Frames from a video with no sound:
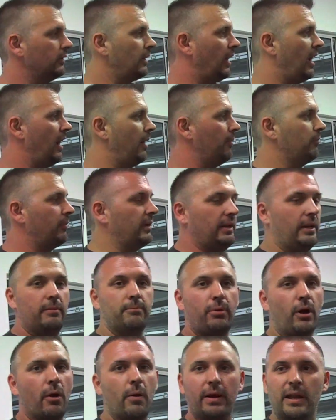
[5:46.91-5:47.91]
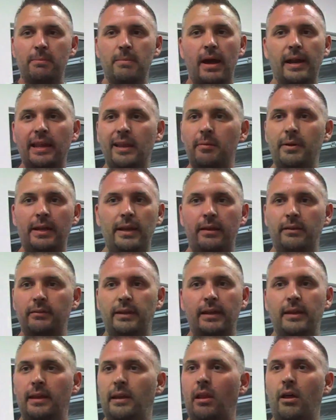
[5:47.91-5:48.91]
Um, we didn't borrow any money. We didn't
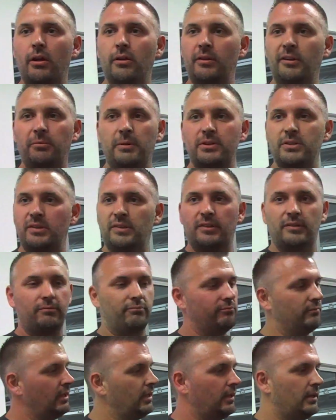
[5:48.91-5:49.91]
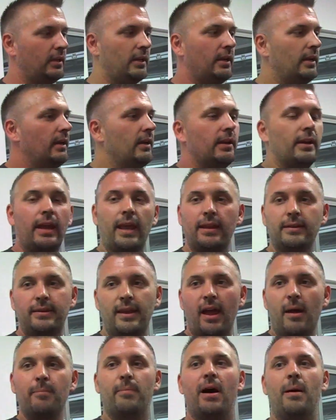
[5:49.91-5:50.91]
get any loans. We just head
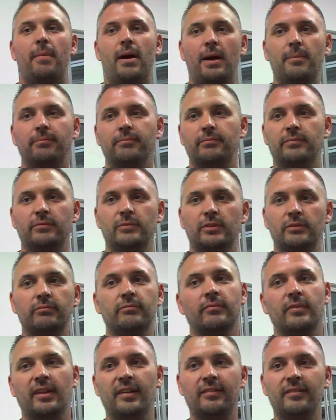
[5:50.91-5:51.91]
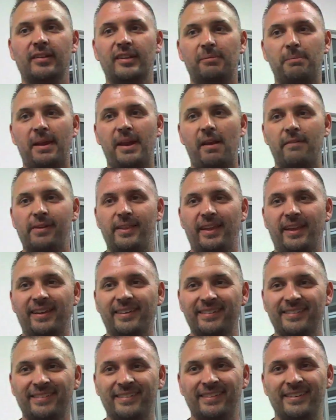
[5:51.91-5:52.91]
down, bum up, and spend everything.
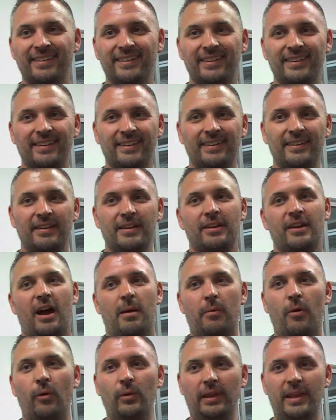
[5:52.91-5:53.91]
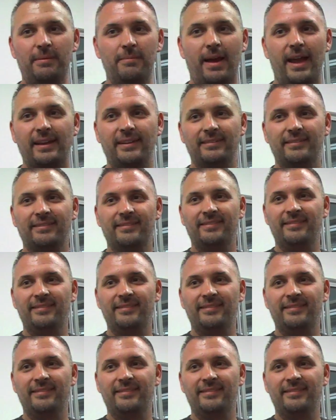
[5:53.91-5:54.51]
I'm all in, mate.